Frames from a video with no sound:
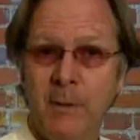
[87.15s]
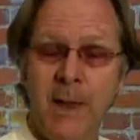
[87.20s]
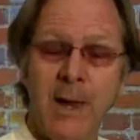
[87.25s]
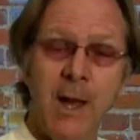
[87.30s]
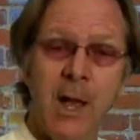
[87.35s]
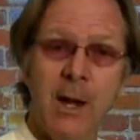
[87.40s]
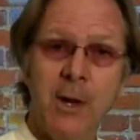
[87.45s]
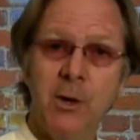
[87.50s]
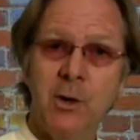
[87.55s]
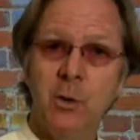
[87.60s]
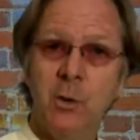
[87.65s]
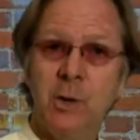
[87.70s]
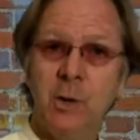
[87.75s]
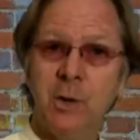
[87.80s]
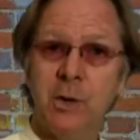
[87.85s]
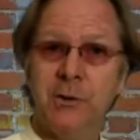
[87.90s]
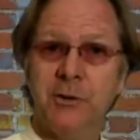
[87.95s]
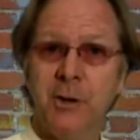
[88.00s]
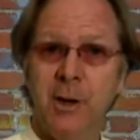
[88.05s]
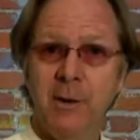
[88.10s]
They got into a
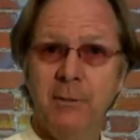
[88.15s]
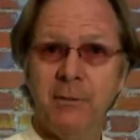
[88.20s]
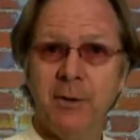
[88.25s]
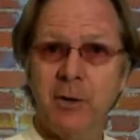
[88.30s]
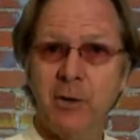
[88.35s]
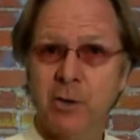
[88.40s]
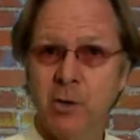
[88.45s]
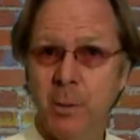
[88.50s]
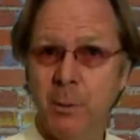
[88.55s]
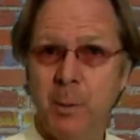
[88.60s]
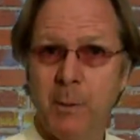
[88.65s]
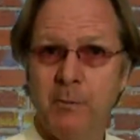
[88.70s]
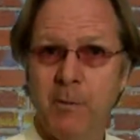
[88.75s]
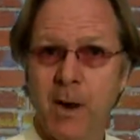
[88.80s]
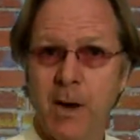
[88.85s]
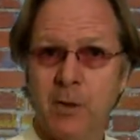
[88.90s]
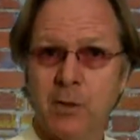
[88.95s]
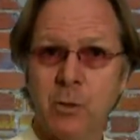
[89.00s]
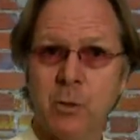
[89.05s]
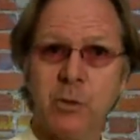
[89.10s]
little tiff. The
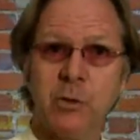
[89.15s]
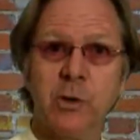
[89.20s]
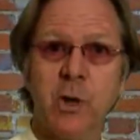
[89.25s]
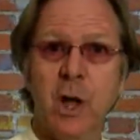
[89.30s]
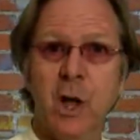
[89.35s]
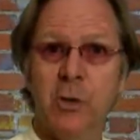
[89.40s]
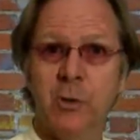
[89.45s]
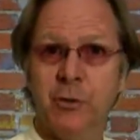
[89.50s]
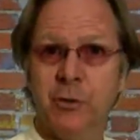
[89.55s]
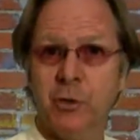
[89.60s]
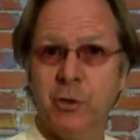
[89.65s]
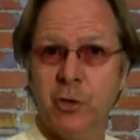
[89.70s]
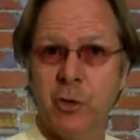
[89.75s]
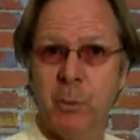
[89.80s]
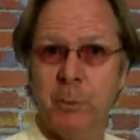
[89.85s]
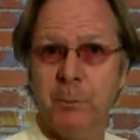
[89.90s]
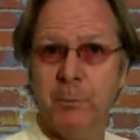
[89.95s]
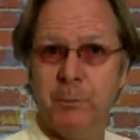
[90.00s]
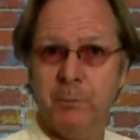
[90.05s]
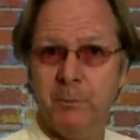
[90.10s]
supervisor was called.
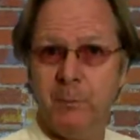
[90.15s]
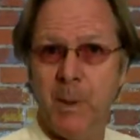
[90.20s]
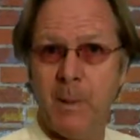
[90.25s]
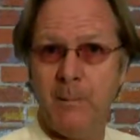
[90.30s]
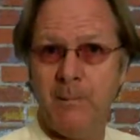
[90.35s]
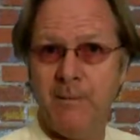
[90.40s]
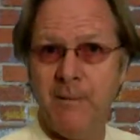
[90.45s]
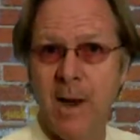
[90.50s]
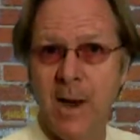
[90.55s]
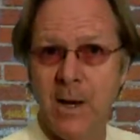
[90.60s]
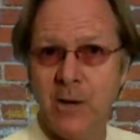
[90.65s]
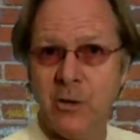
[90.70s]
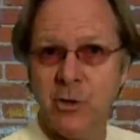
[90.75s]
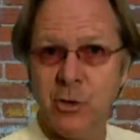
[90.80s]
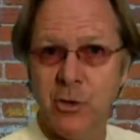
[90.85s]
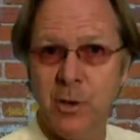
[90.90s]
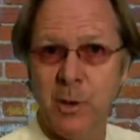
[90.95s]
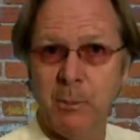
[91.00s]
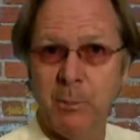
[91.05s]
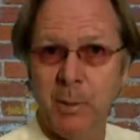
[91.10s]

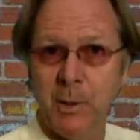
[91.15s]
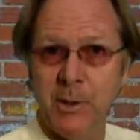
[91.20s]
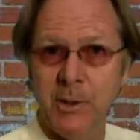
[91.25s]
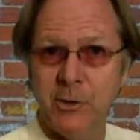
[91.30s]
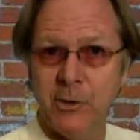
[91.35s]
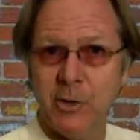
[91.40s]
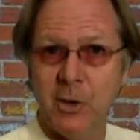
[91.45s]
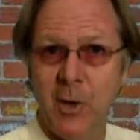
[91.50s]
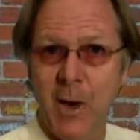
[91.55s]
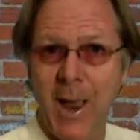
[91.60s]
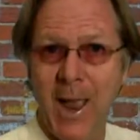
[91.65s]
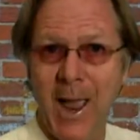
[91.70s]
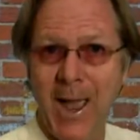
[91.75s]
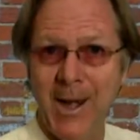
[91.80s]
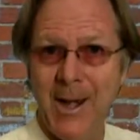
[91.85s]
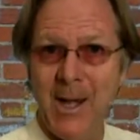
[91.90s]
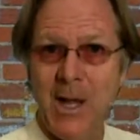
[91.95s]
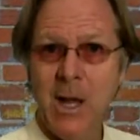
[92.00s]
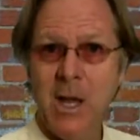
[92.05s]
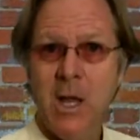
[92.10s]
Supervisor and the police are
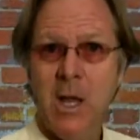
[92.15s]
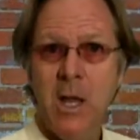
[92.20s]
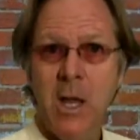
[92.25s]
at it.